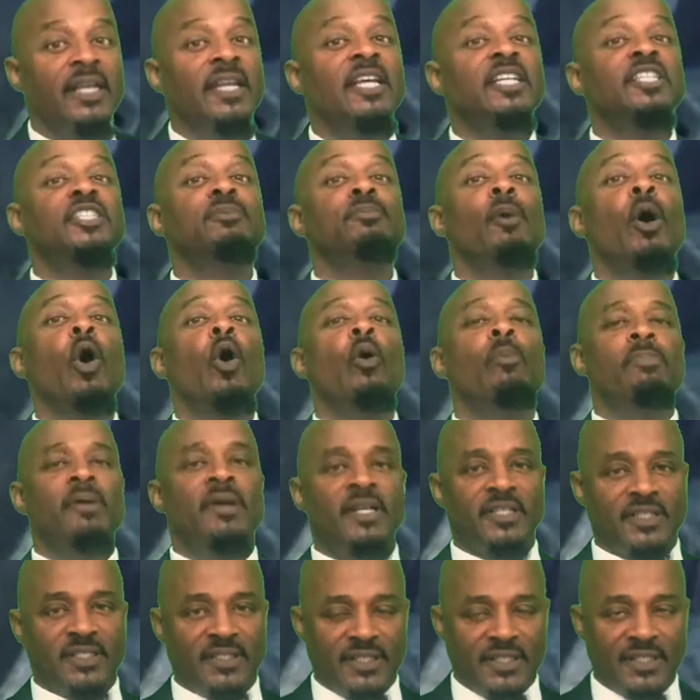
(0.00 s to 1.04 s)
in his small
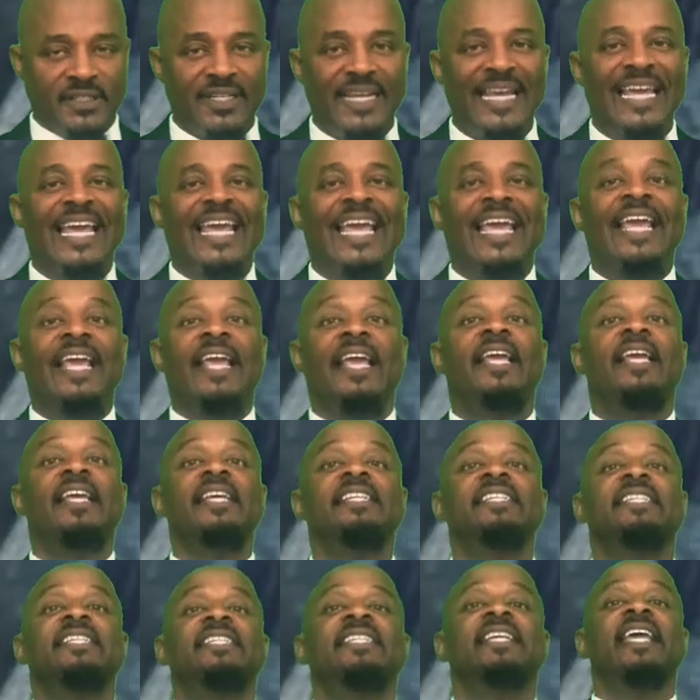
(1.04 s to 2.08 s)
business,
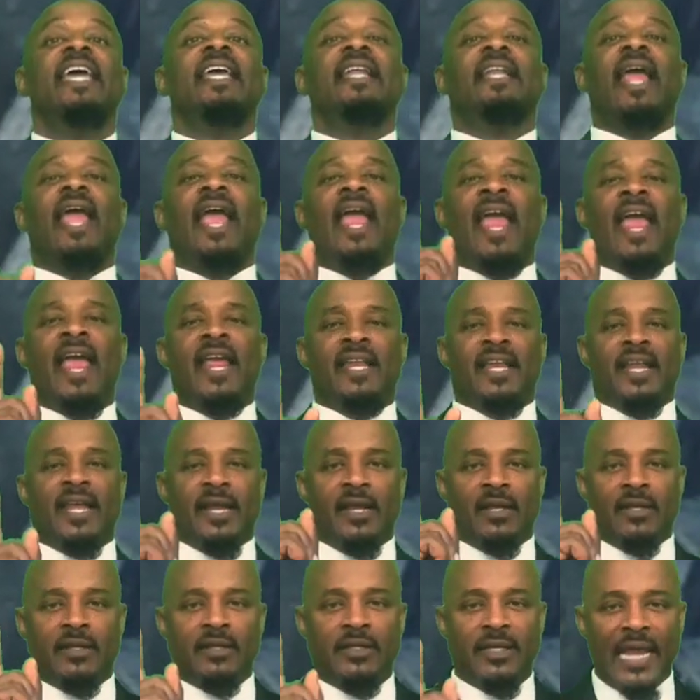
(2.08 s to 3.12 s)
he set an
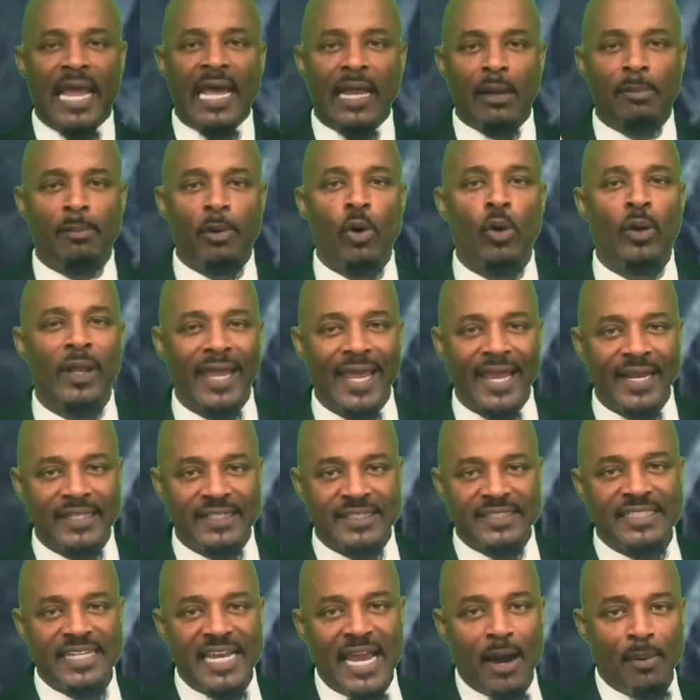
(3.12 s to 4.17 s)
indelible
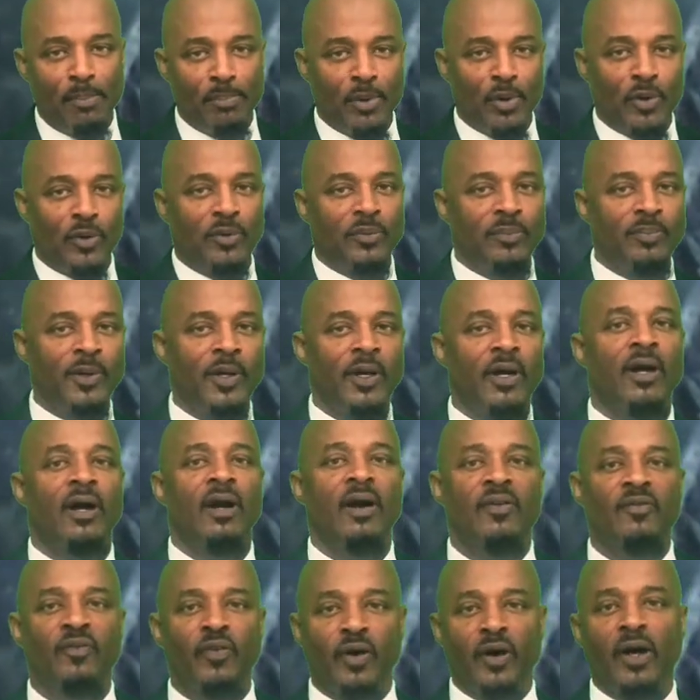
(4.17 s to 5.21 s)
example
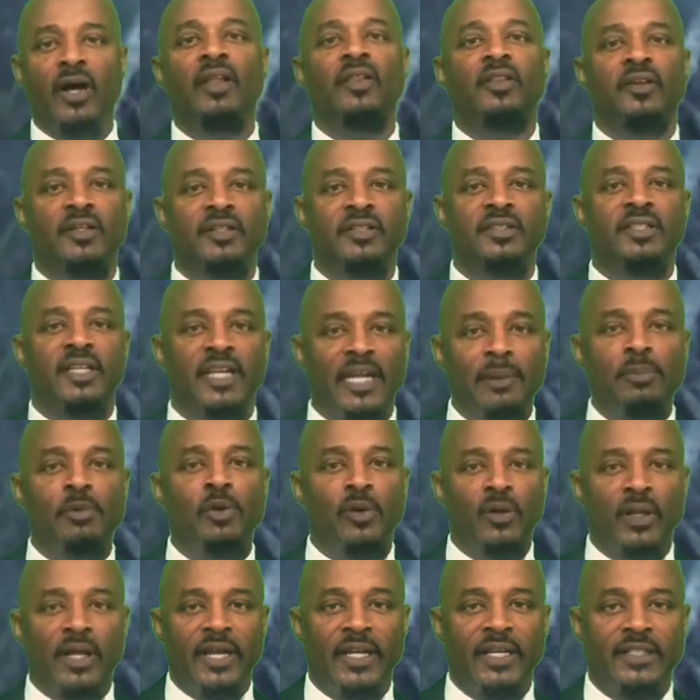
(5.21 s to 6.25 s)
for others to
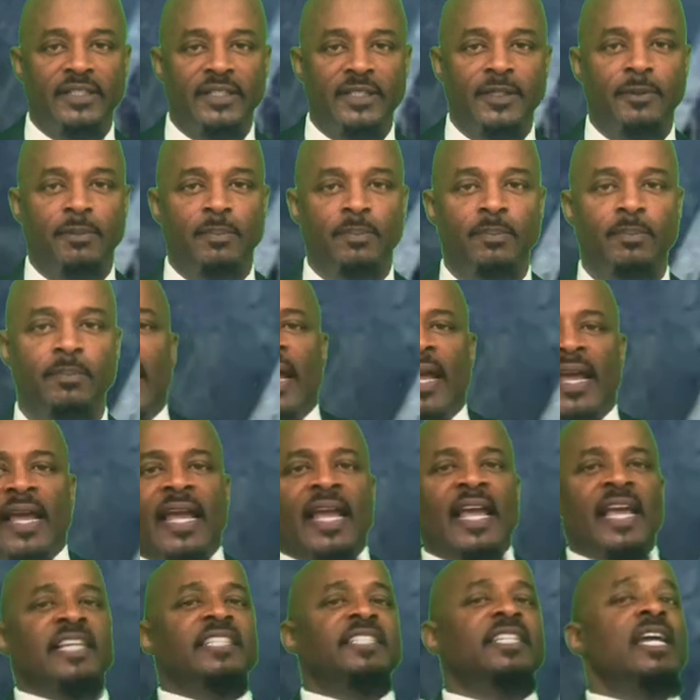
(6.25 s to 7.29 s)
emulate.
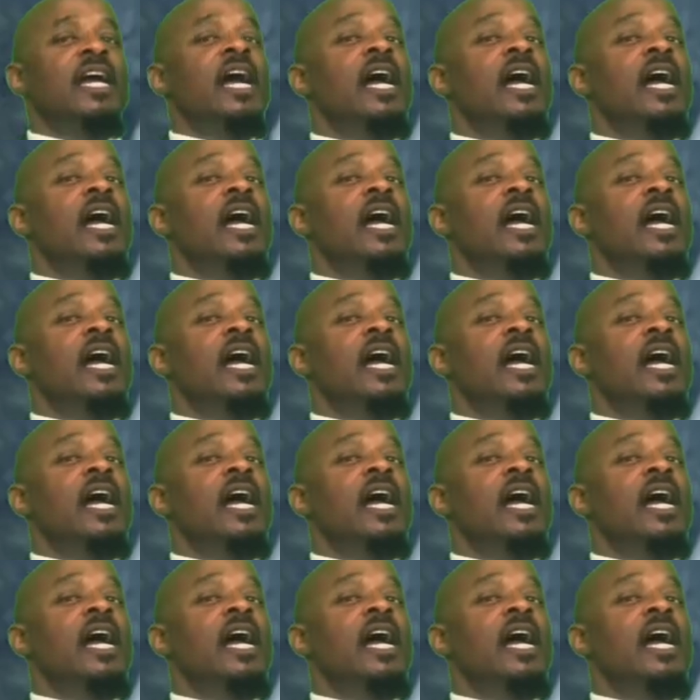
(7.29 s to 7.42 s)
His